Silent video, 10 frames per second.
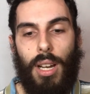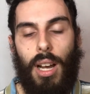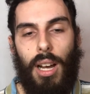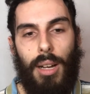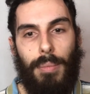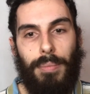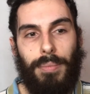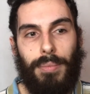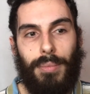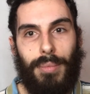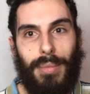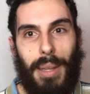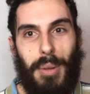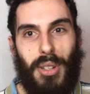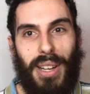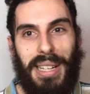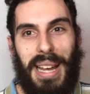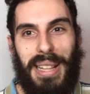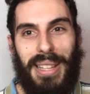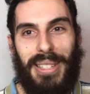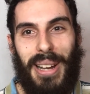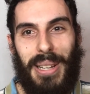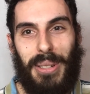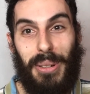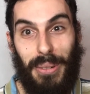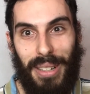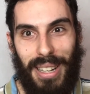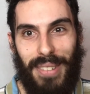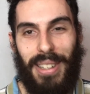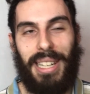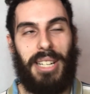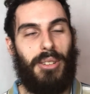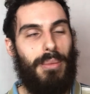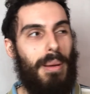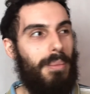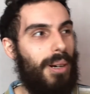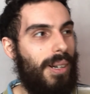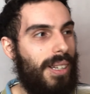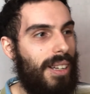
let me try and get the title if I can actually remember,